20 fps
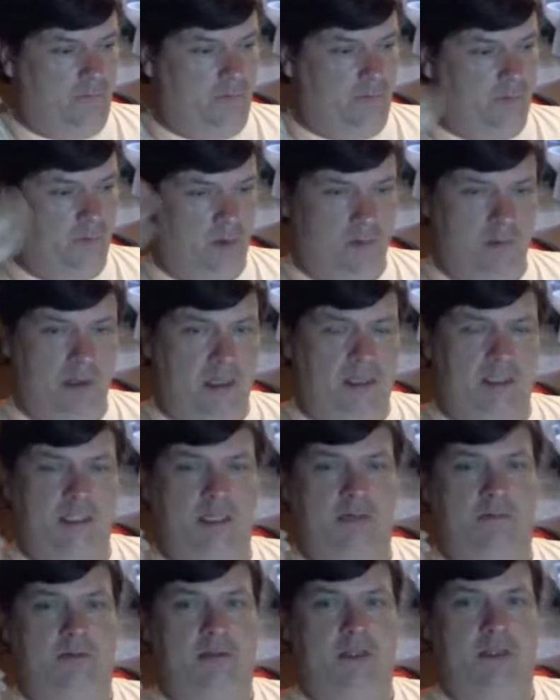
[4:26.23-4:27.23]
Roommate
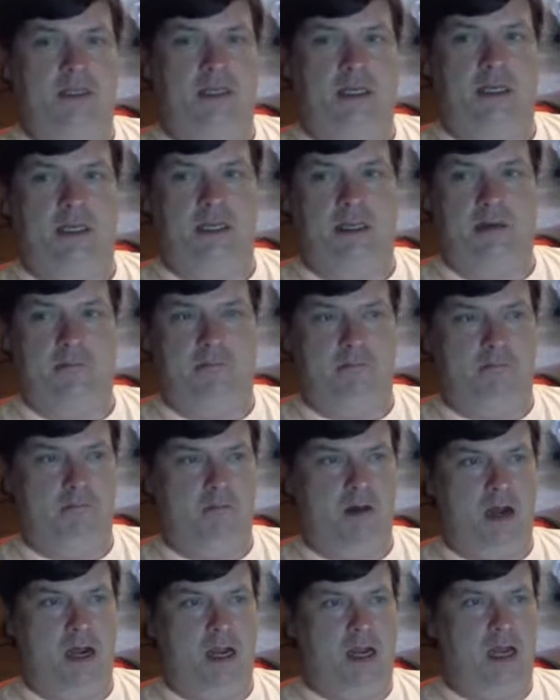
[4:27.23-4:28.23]
seems to think it
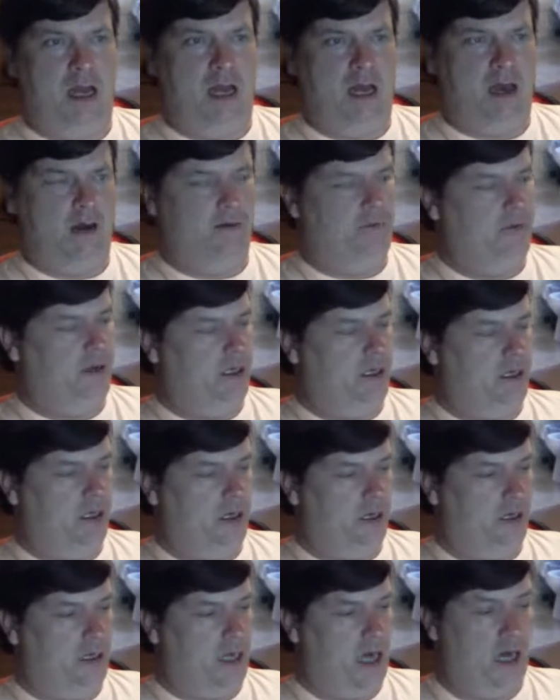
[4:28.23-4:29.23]
might have a
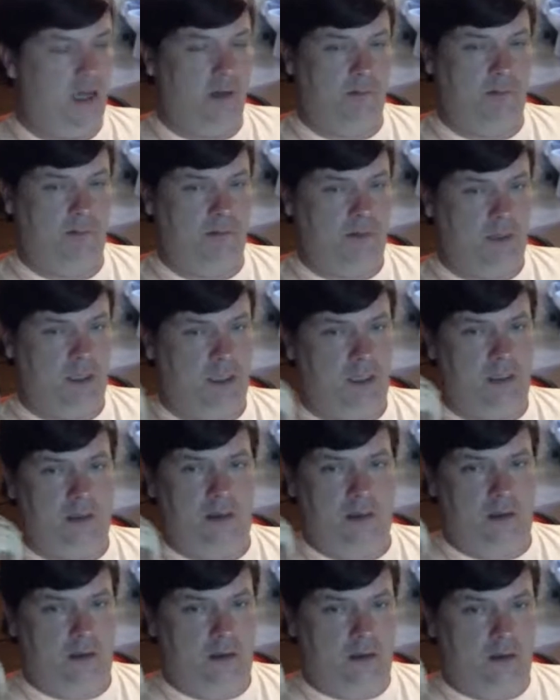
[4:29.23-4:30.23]
caliper leak,
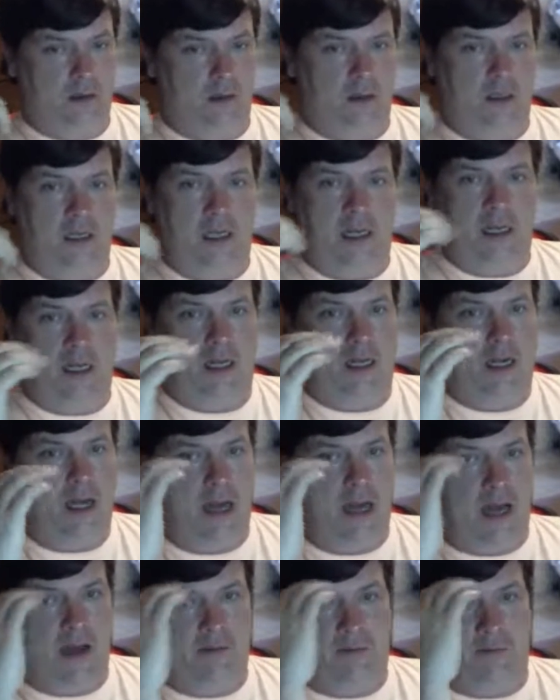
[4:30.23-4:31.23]
and I
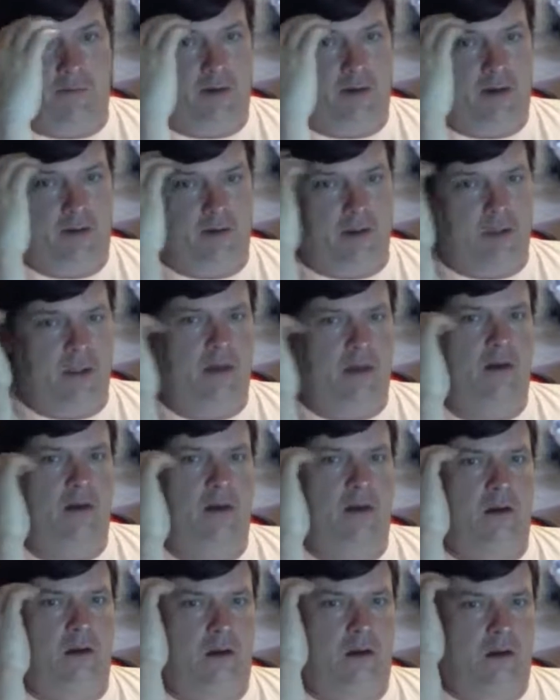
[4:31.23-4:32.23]
haven't found it yet.
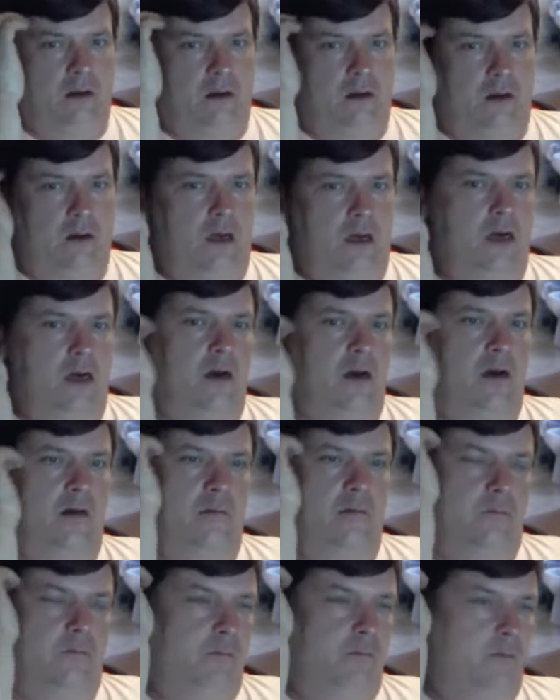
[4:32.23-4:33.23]

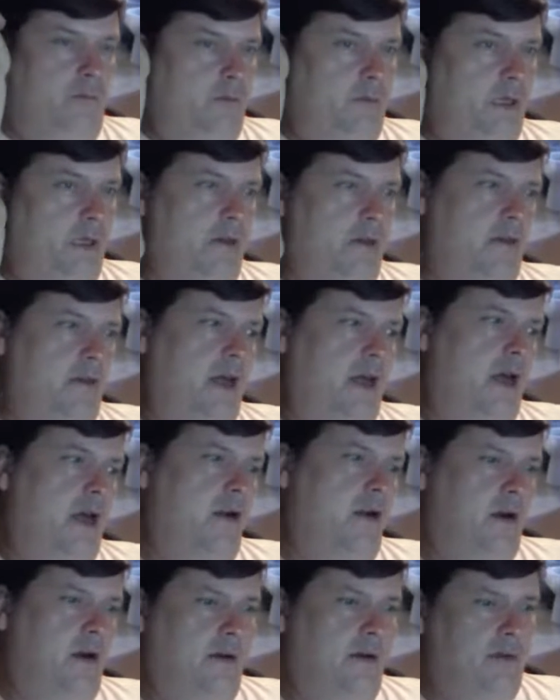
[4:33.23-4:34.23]
Either that,
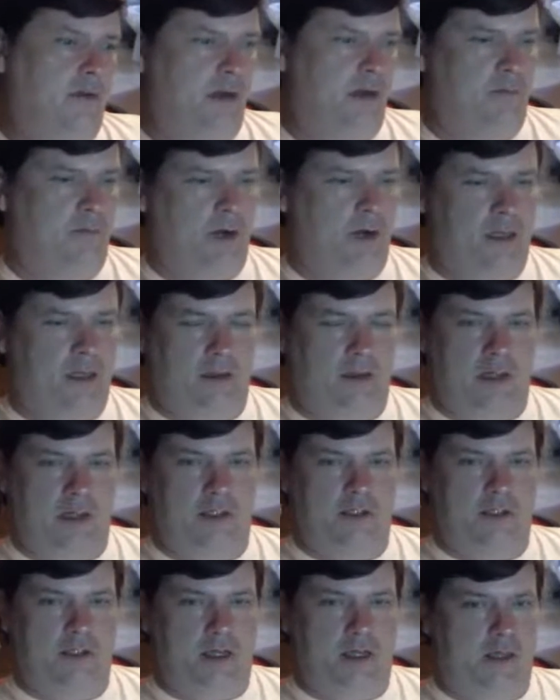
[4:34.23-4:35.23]
or I've got a brake
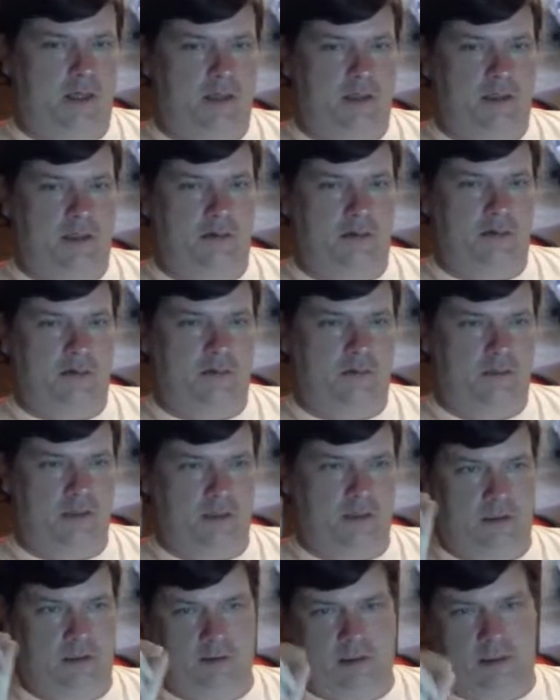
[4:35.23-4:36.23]
line
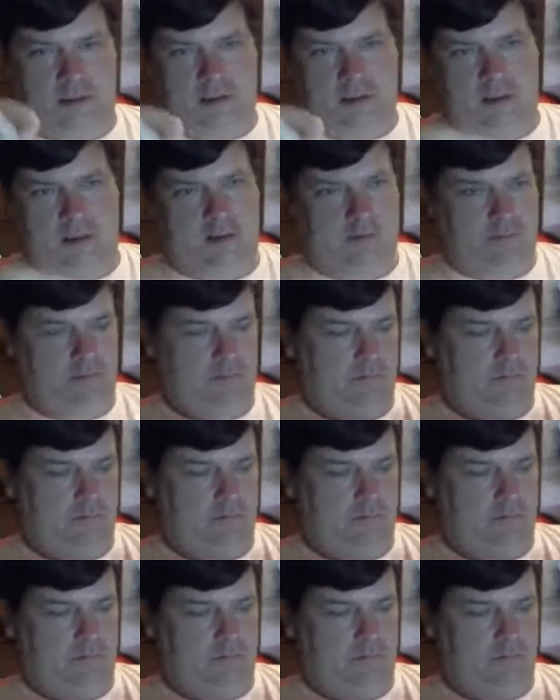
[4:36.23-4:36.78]
or the